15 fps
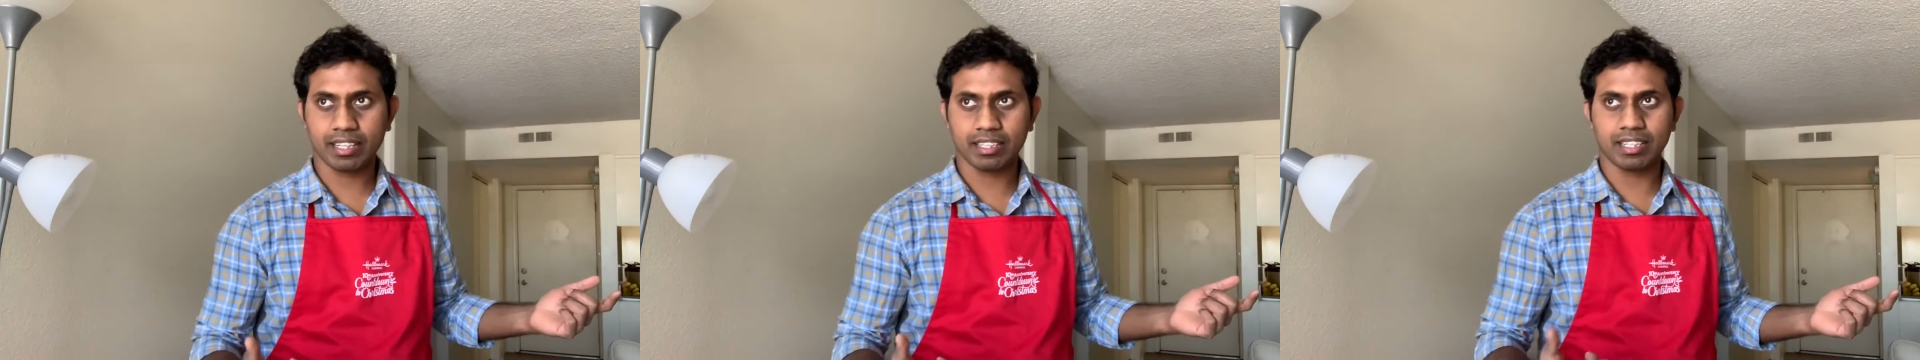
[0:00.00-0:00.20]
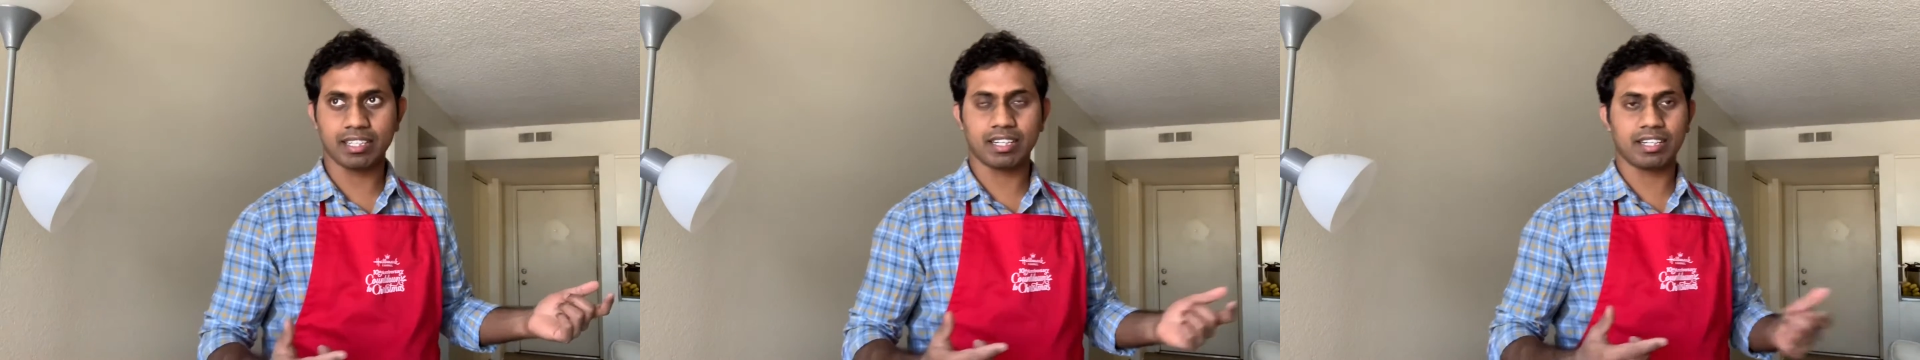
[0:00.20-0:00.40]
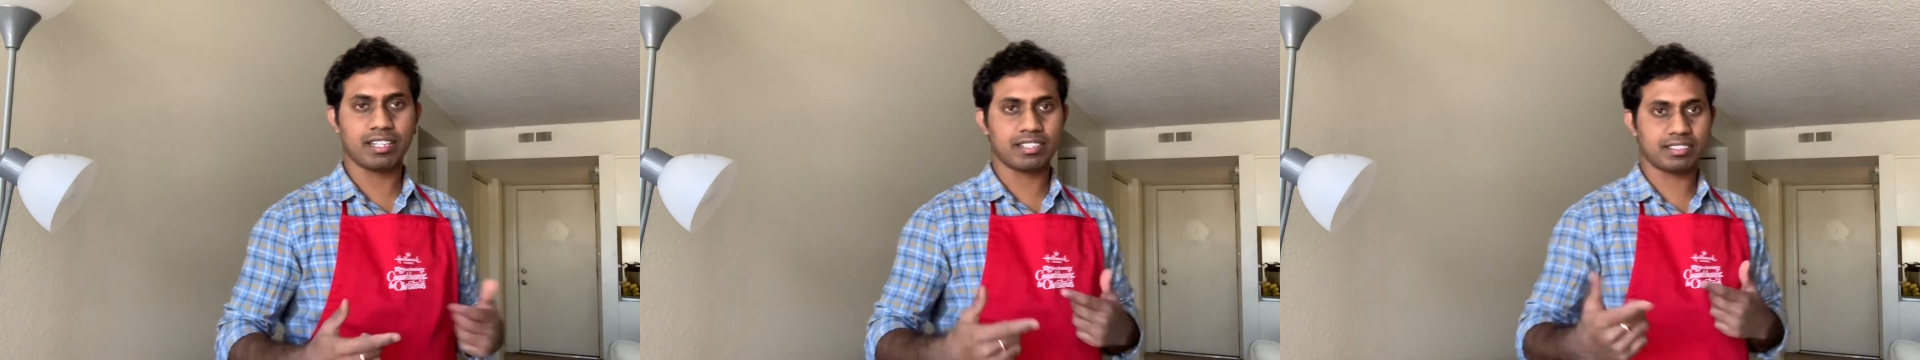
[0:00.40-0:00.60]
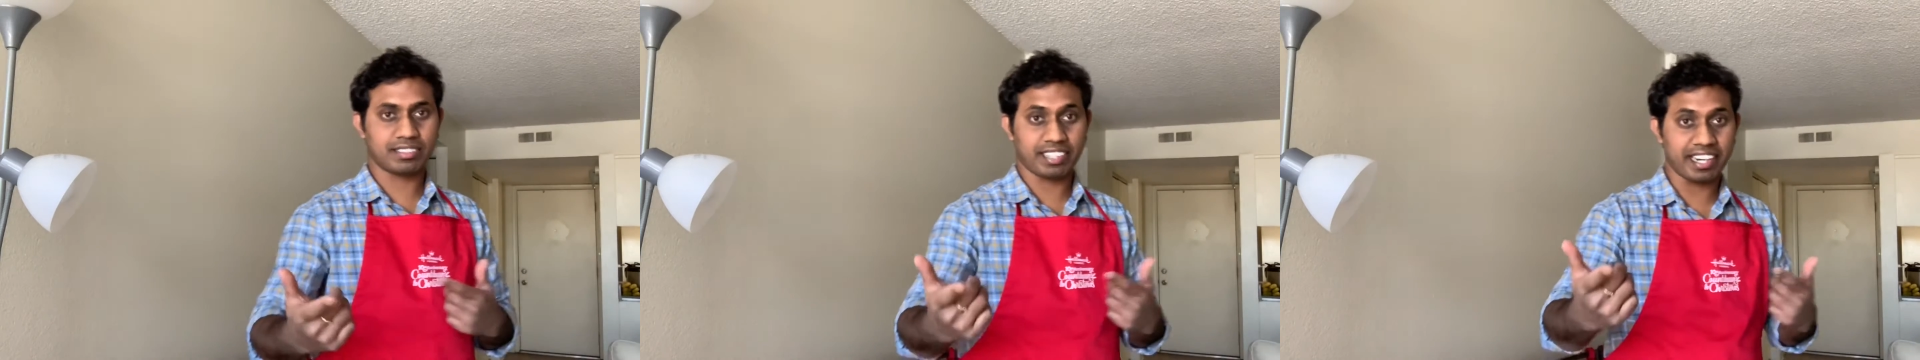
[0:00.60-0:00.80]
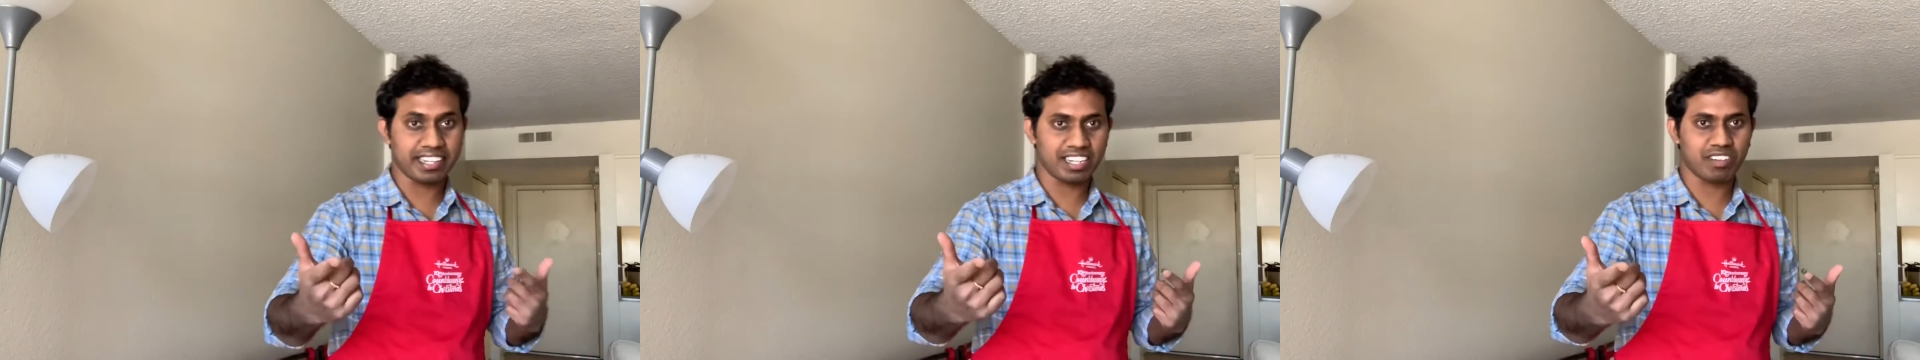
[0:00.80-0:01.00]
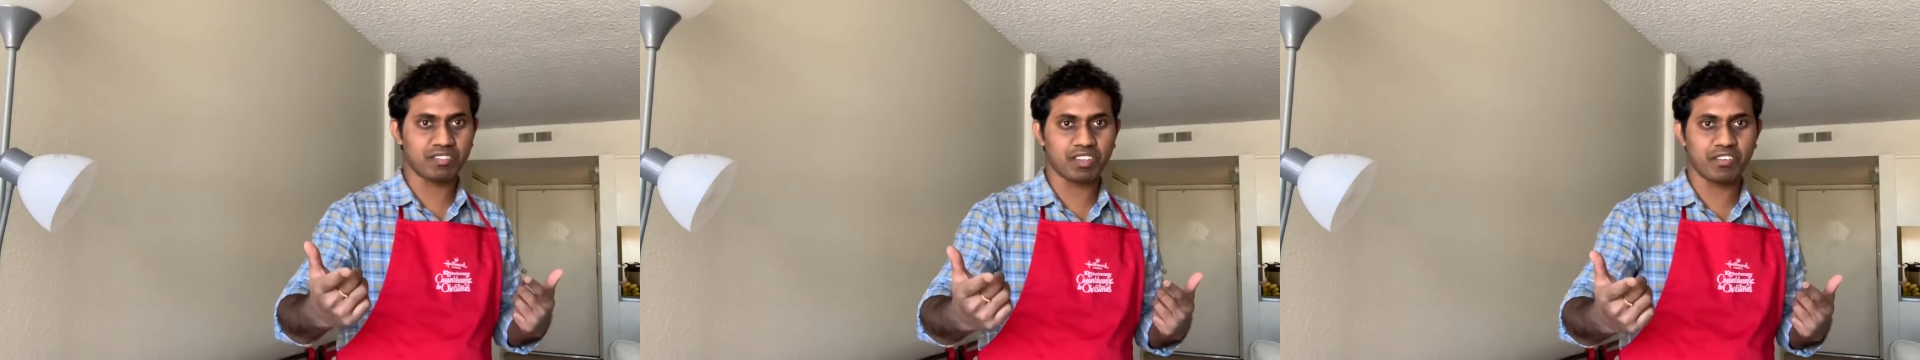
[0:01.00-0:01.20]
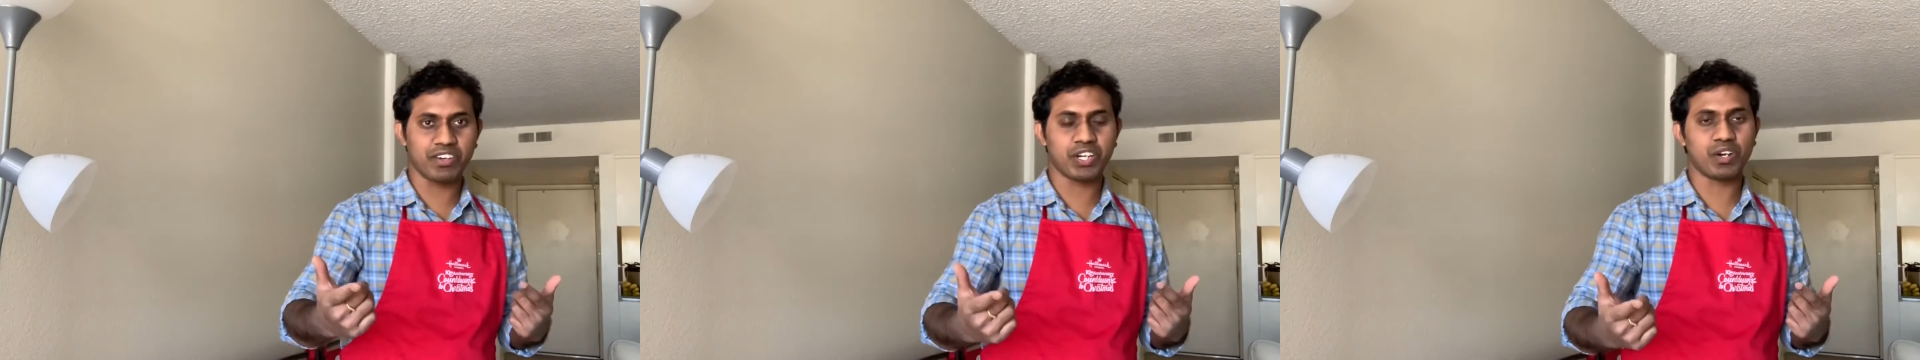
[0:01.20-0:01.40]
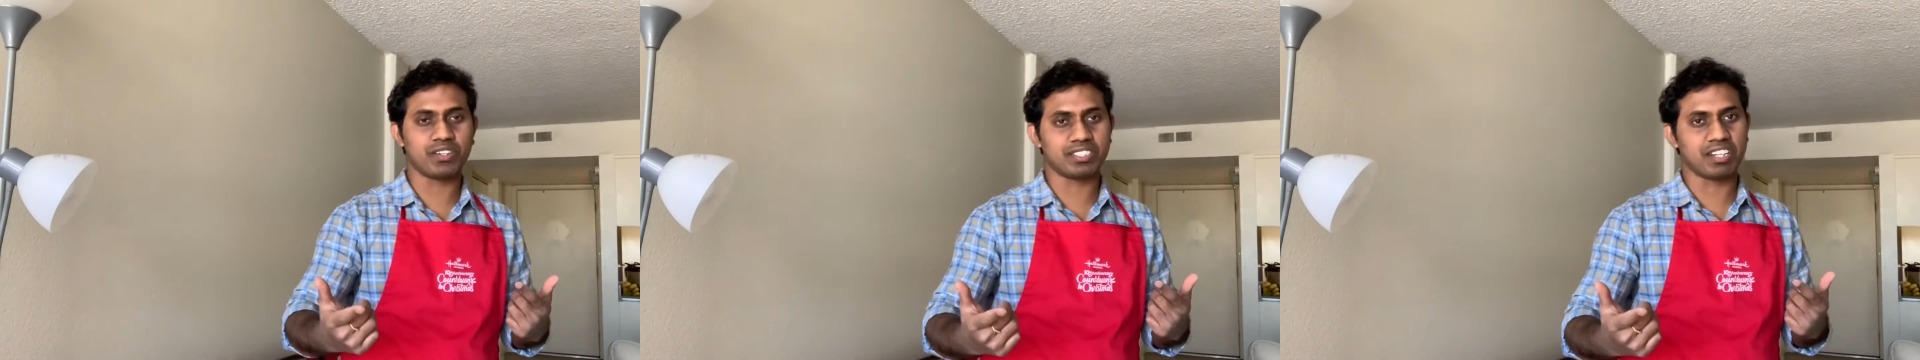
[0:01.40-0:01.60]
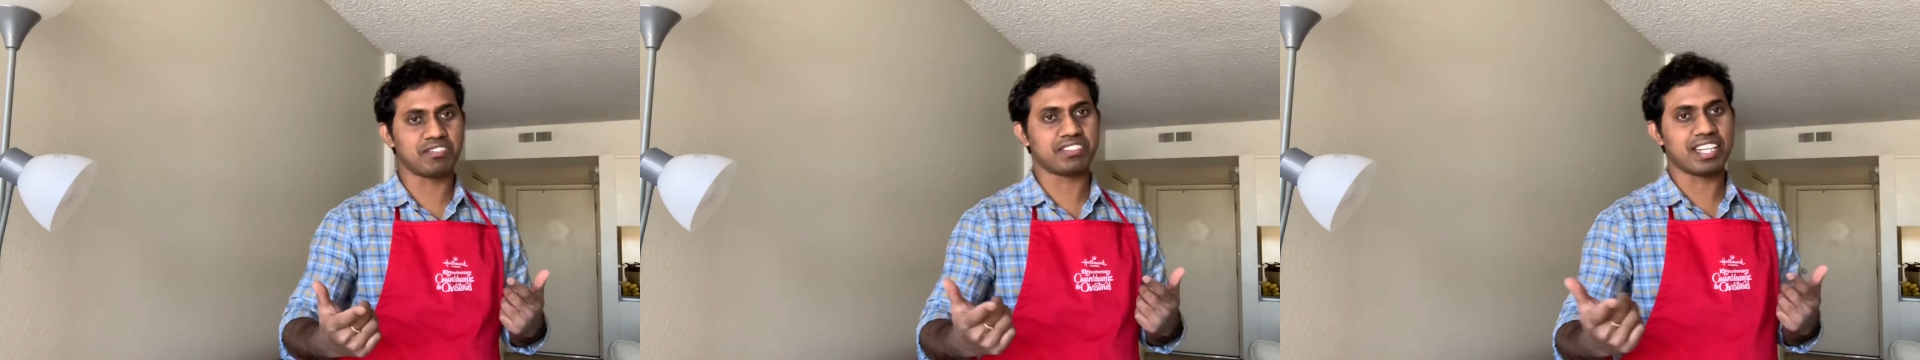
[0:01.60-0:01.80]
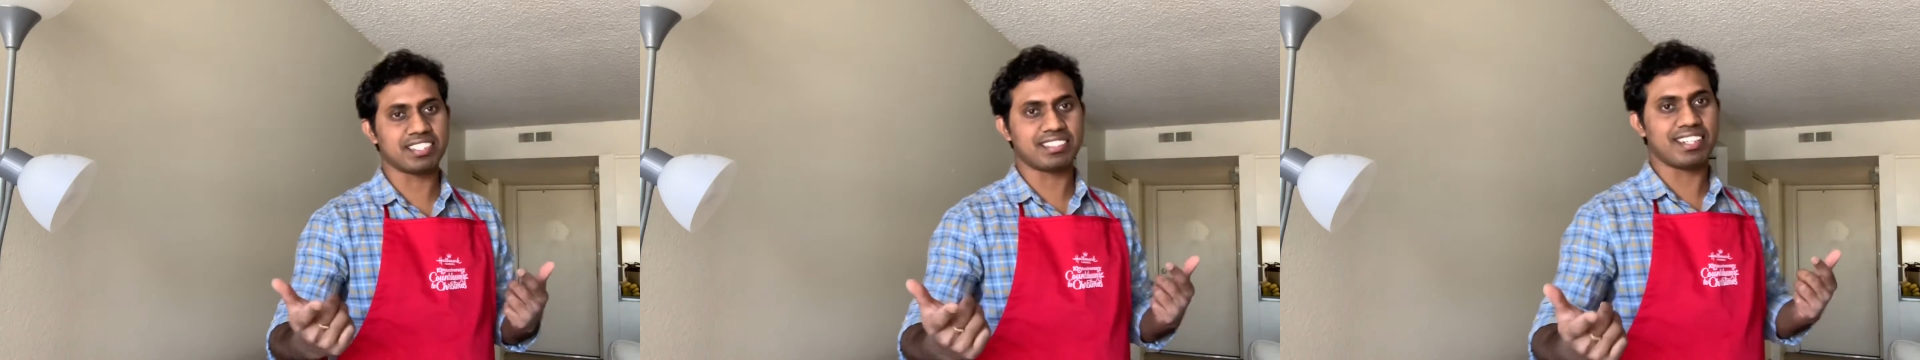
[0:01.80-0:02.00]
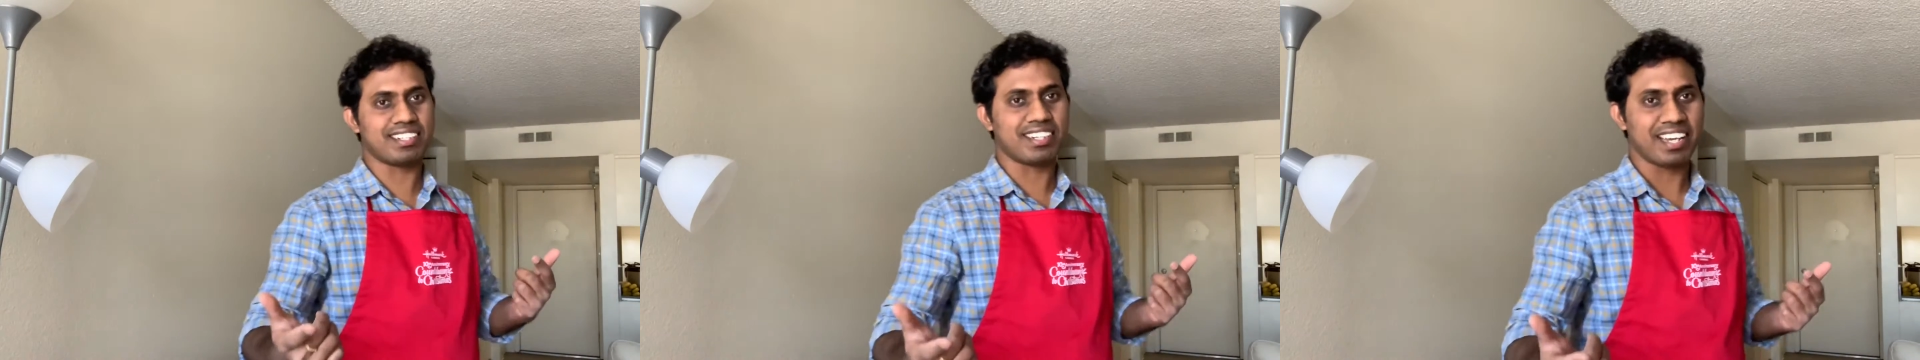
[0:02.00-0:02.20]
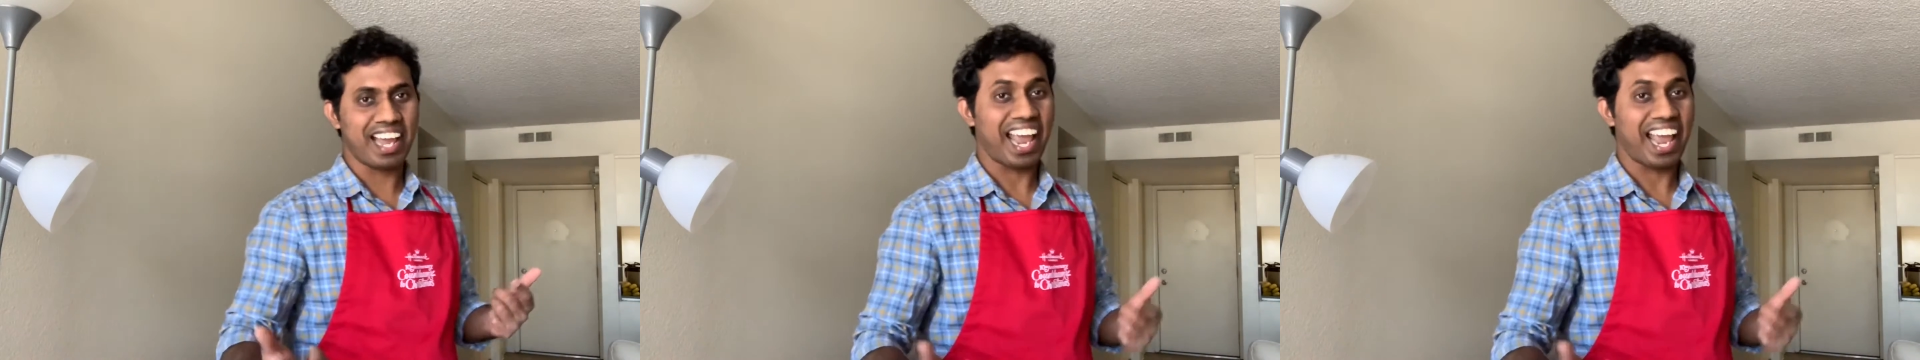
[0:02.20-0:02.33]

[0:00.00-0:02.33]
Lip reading: the title of the video itself says that